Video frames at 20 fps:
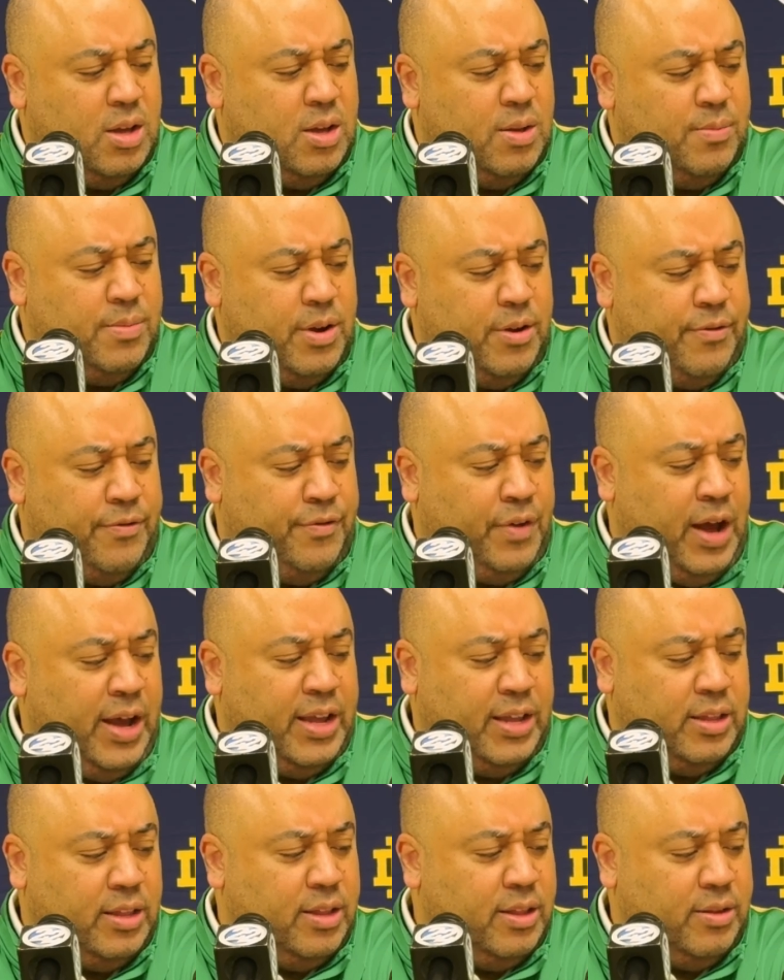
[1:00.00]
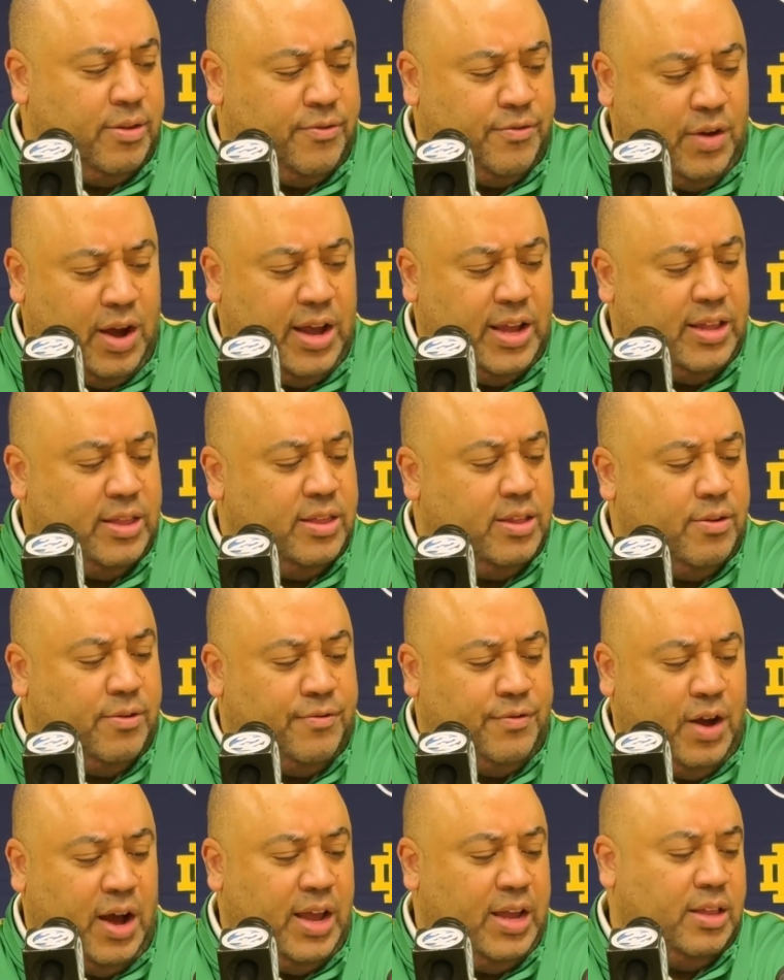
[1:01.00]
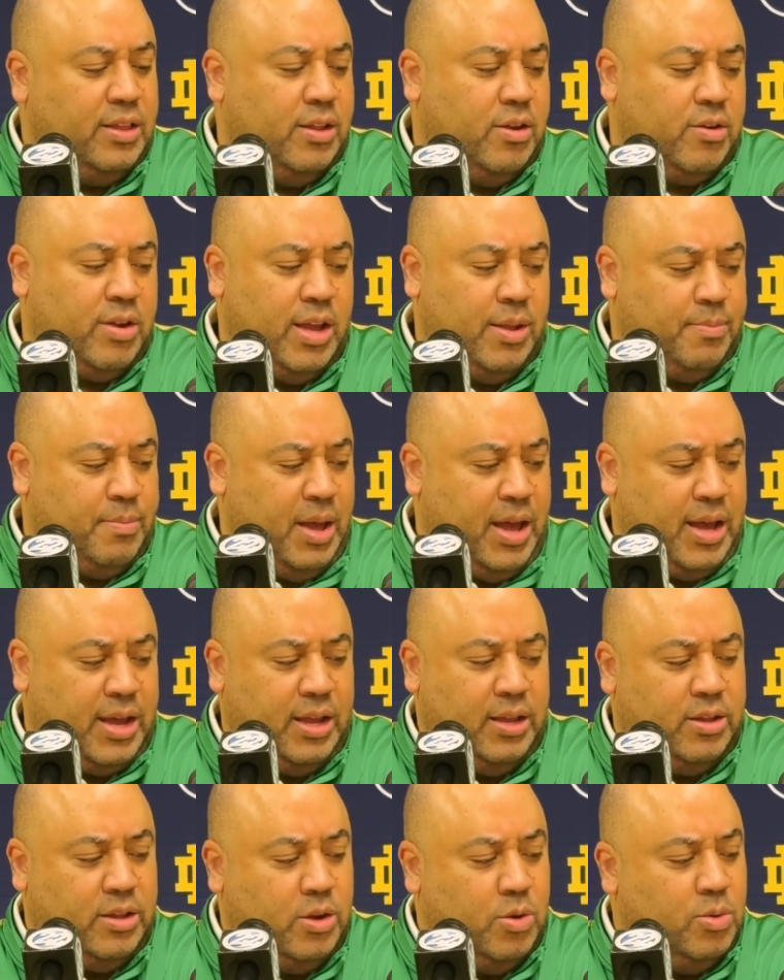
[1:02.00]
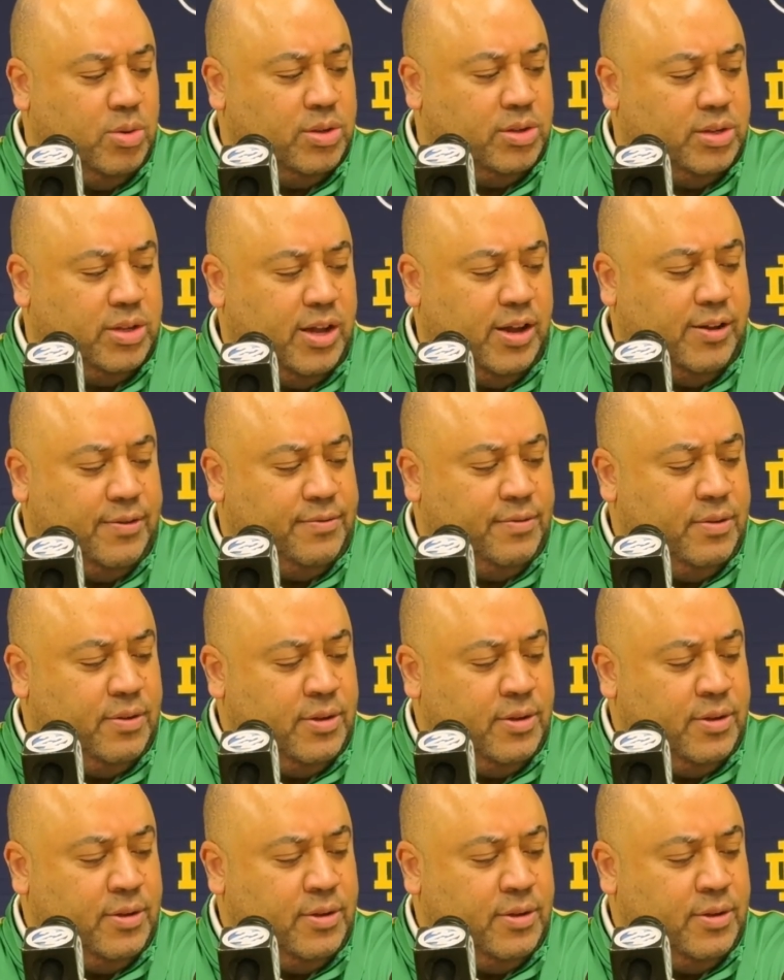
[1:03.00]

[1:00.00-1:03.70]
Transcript: They're fighting. They're getting back and doing stuff.